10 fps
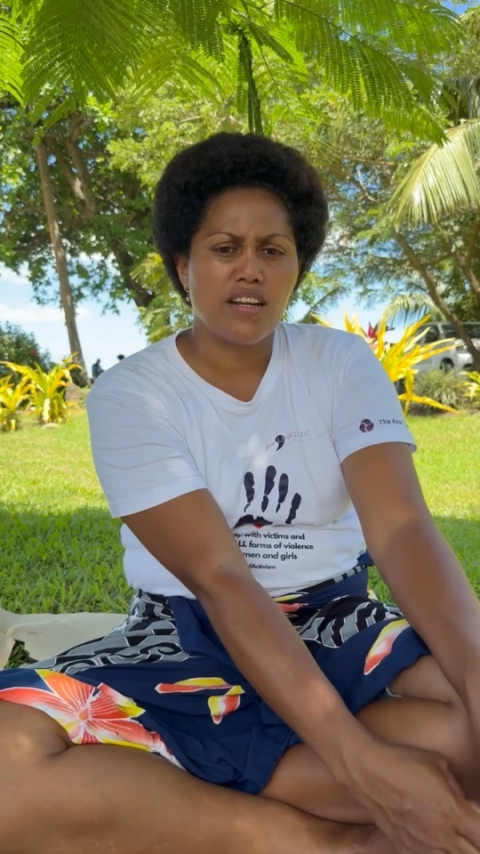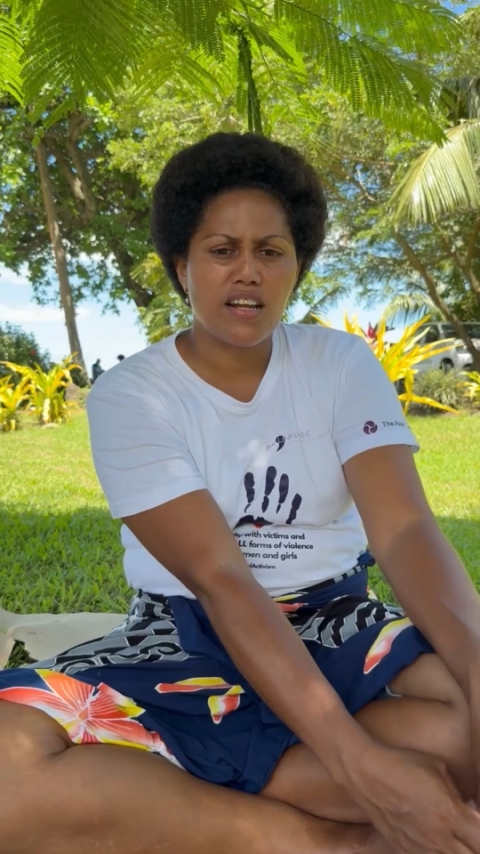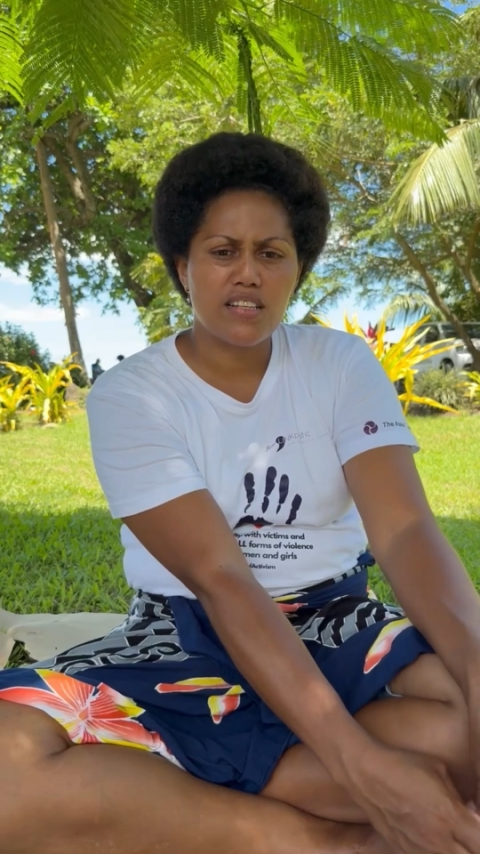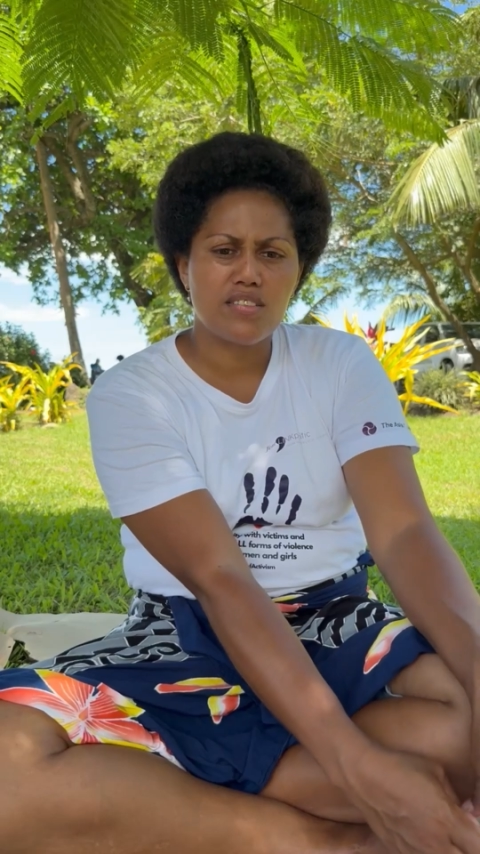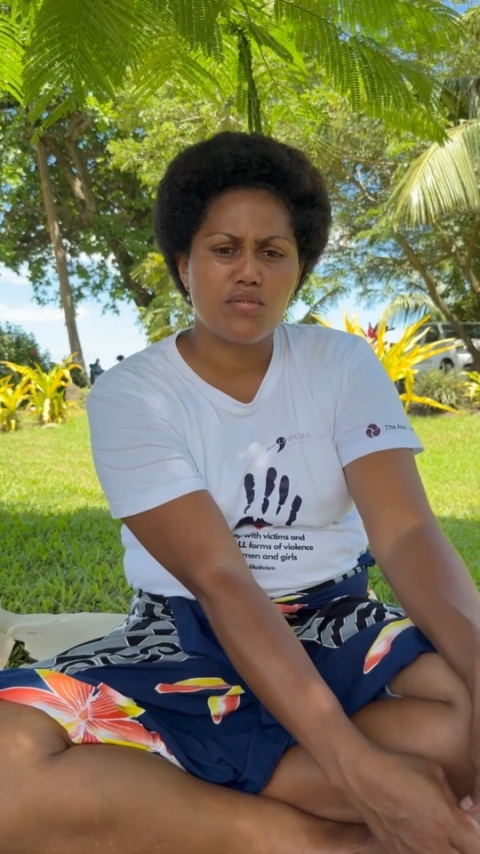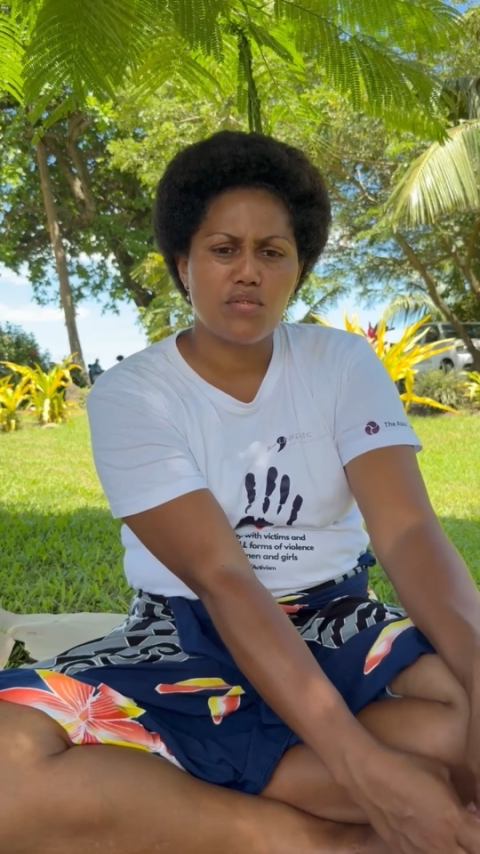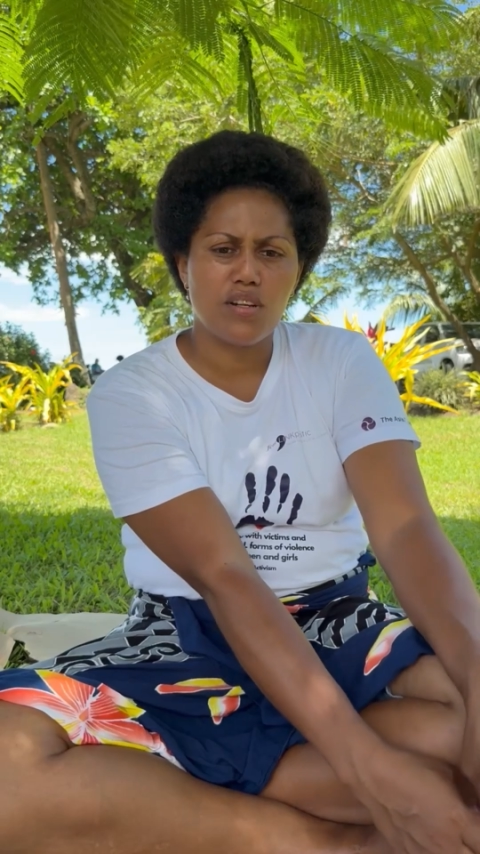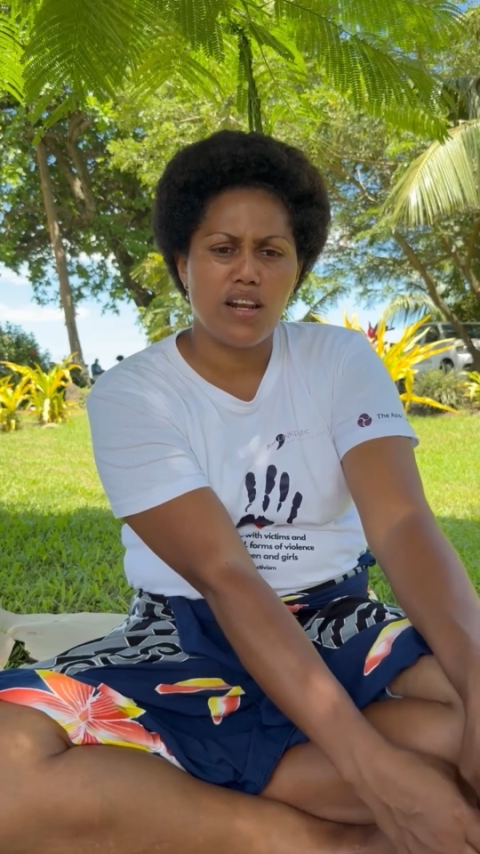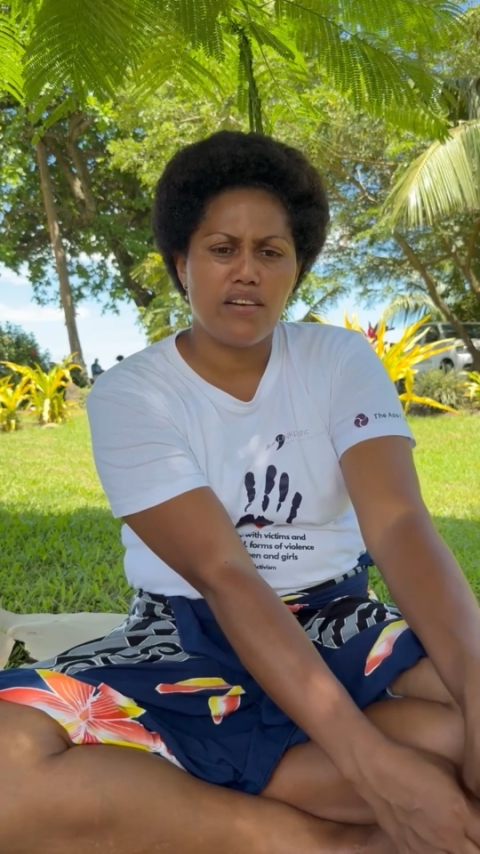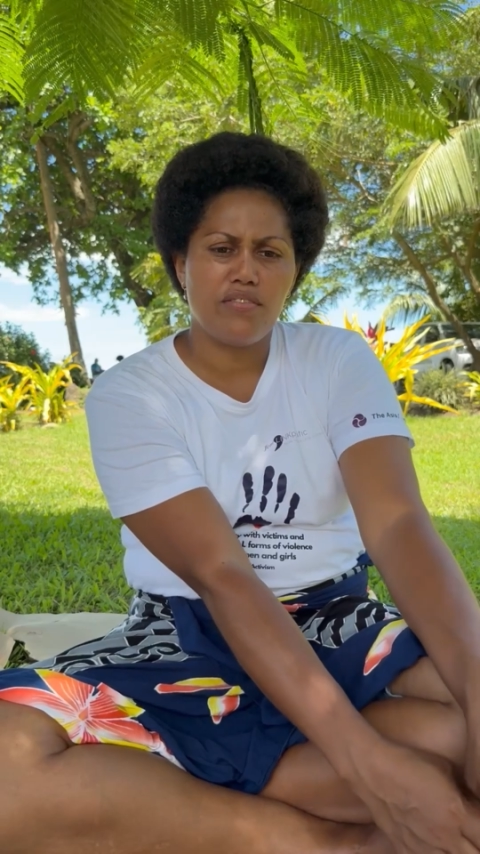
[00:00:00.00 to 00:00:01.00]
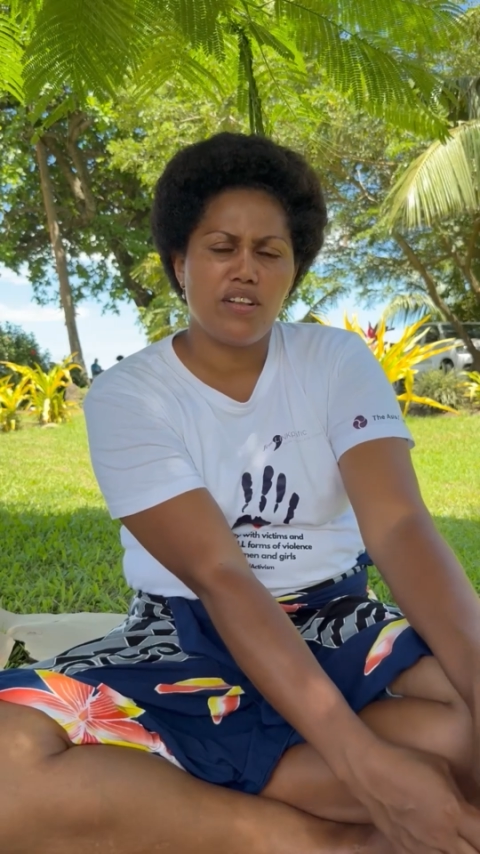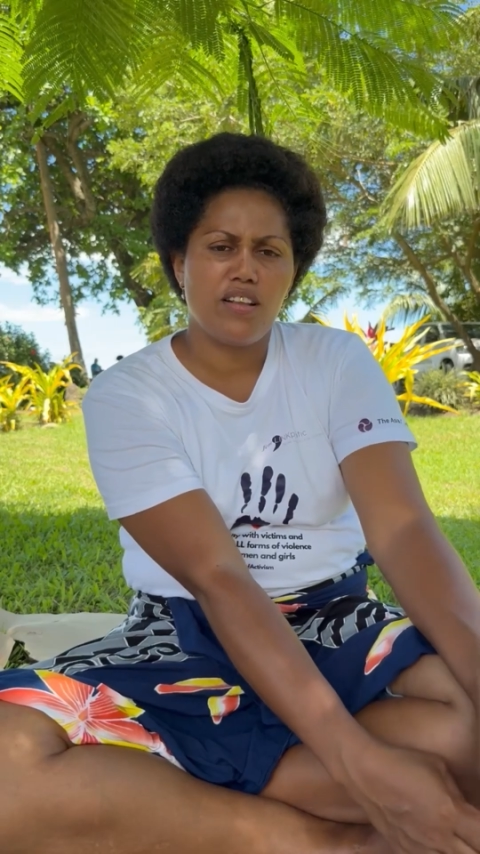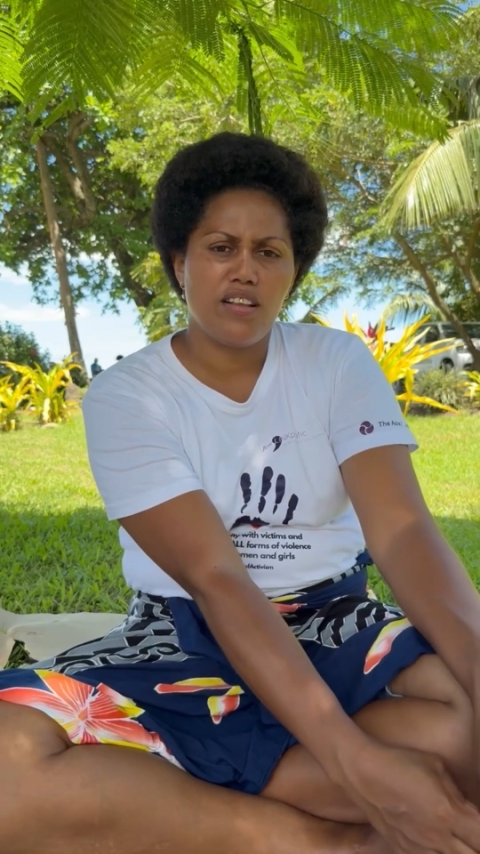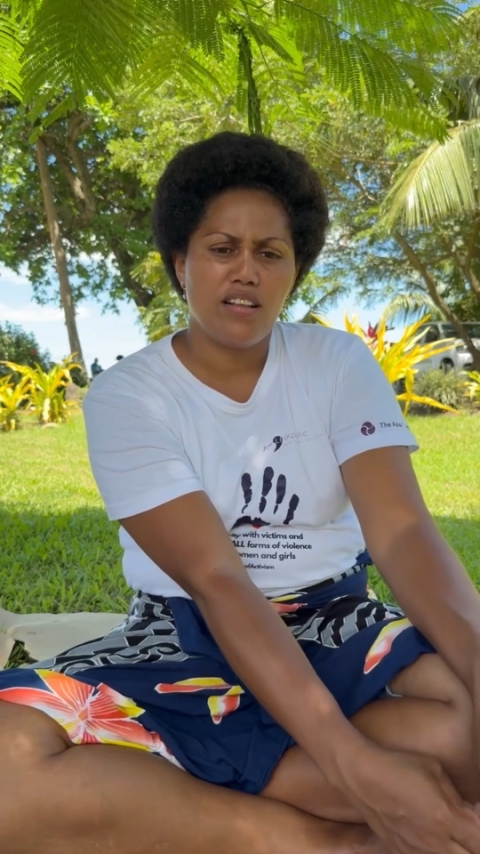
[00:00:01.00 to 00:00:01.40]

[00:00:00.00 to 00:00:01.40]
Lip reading: grassroots level.